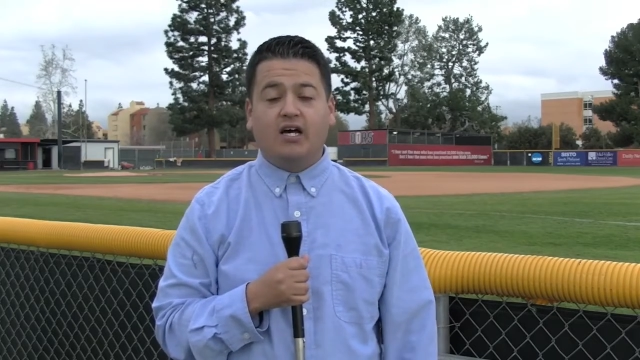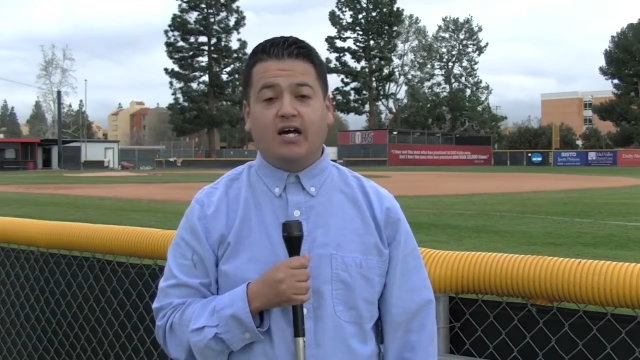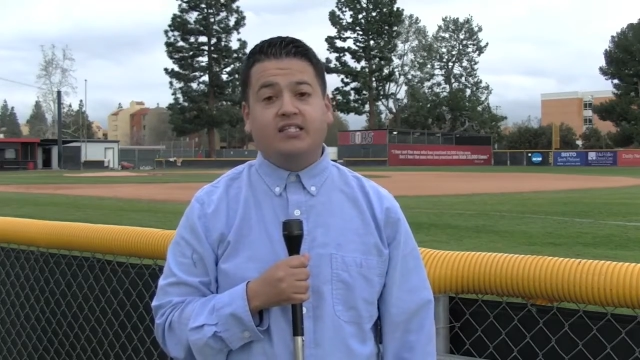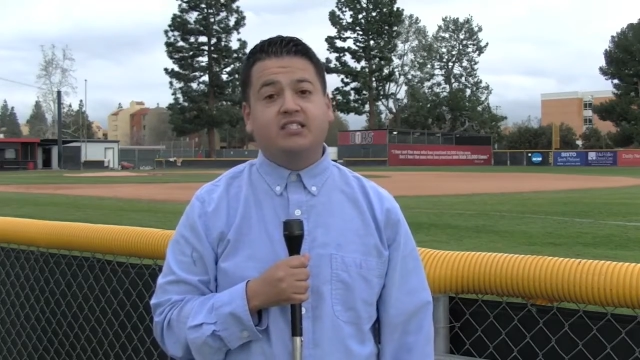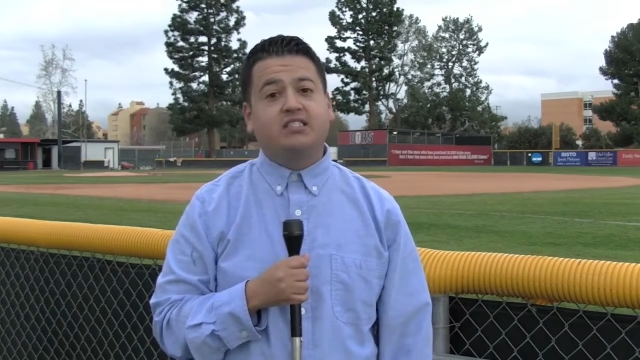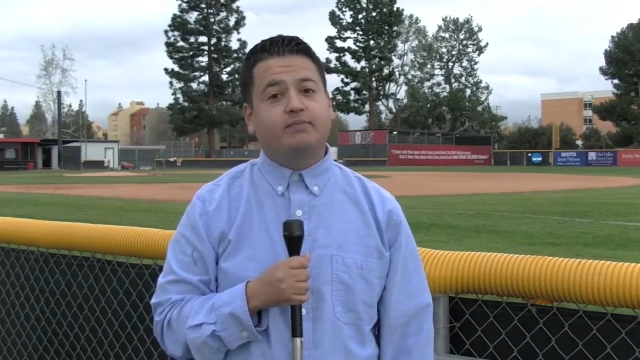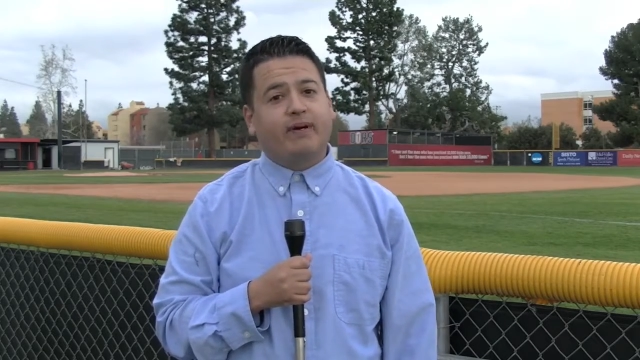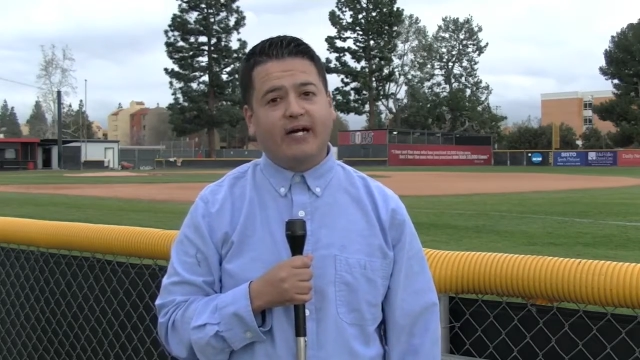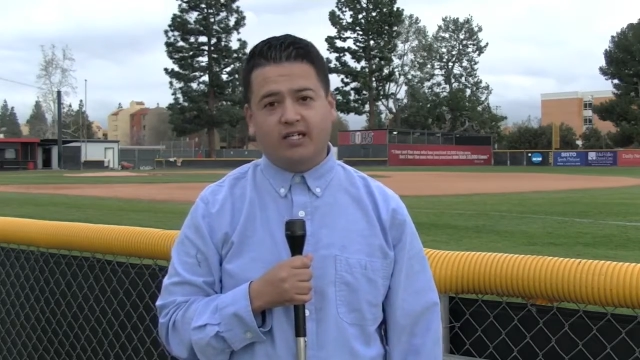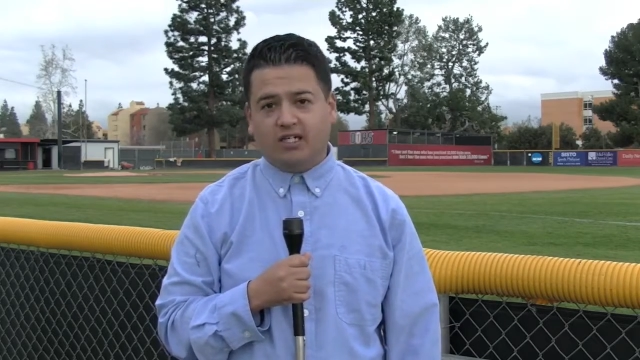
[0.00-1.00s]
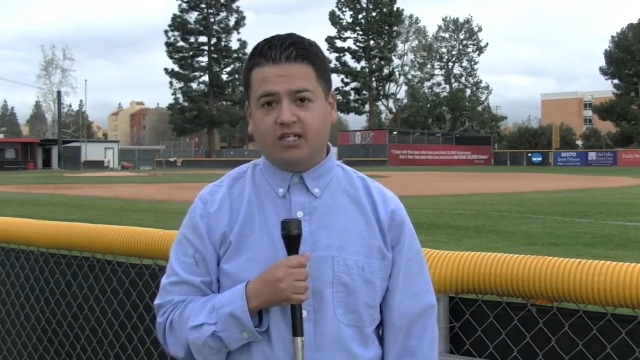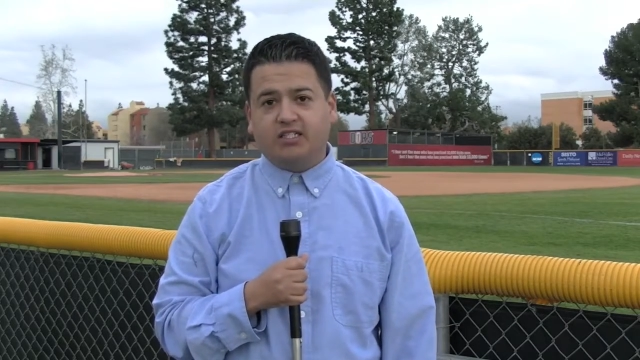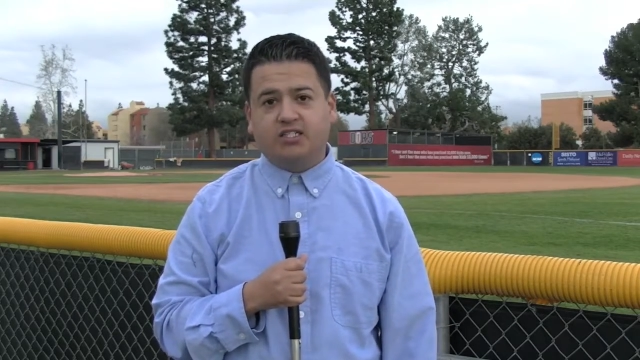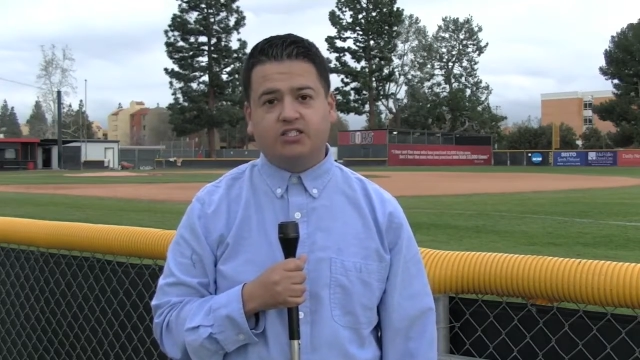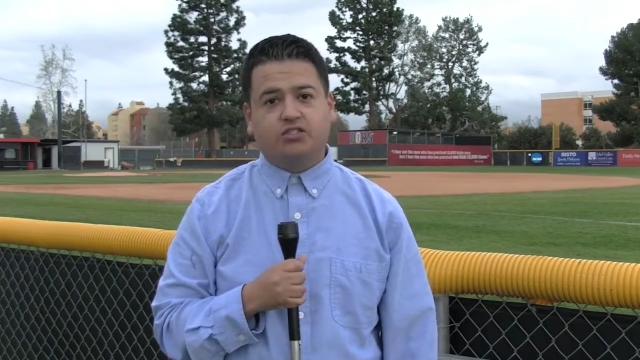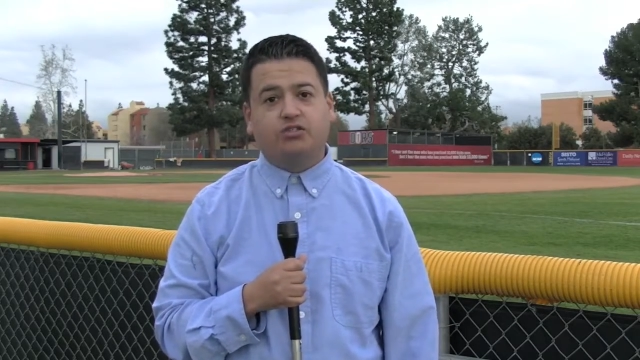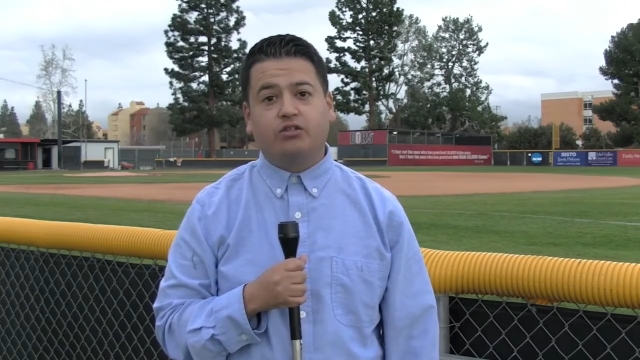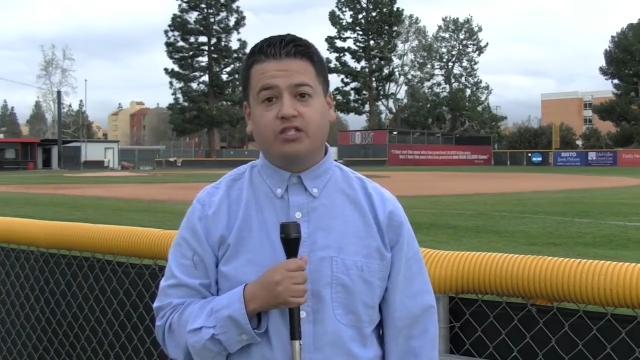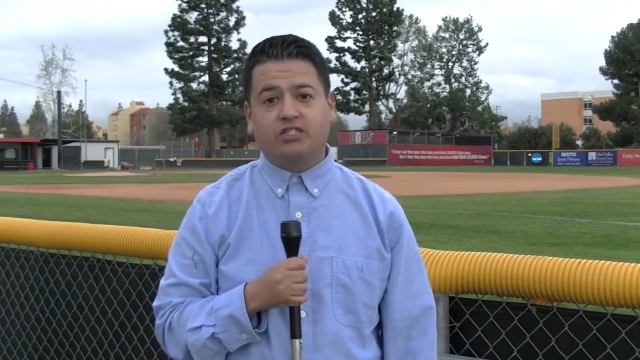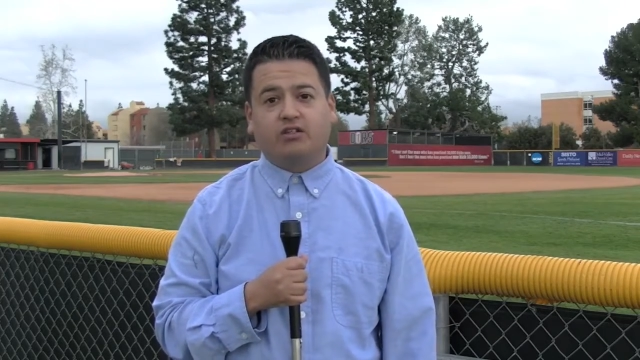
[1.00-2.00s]
and inspire others through
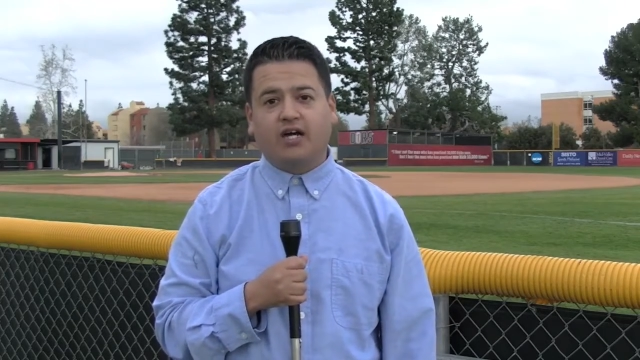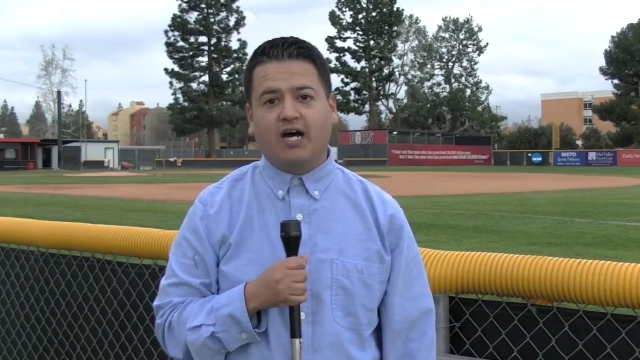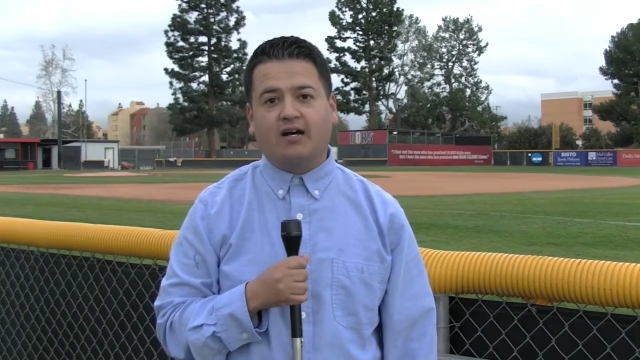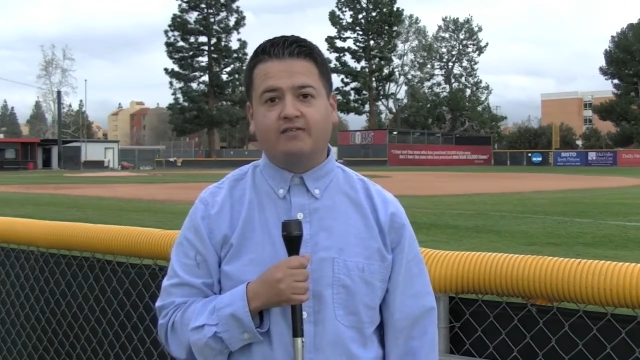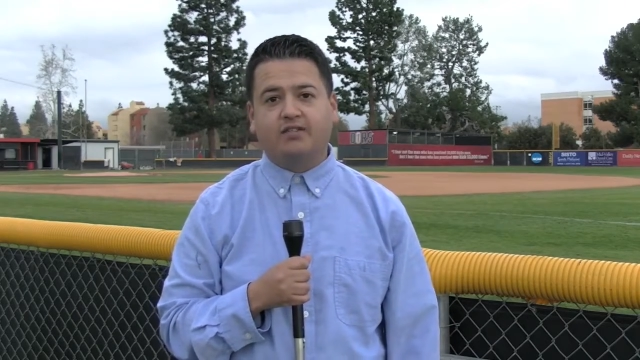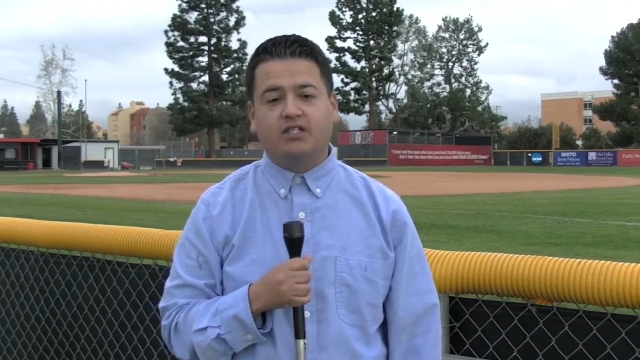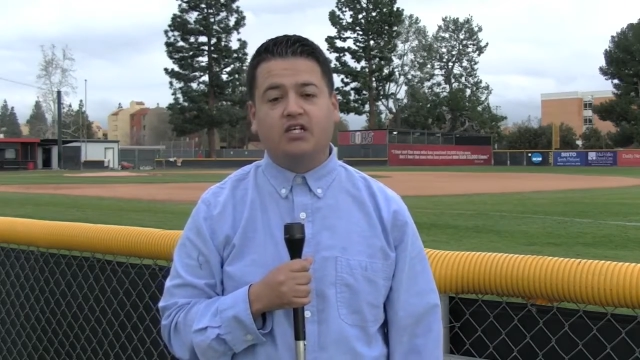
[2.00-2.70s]
his craft.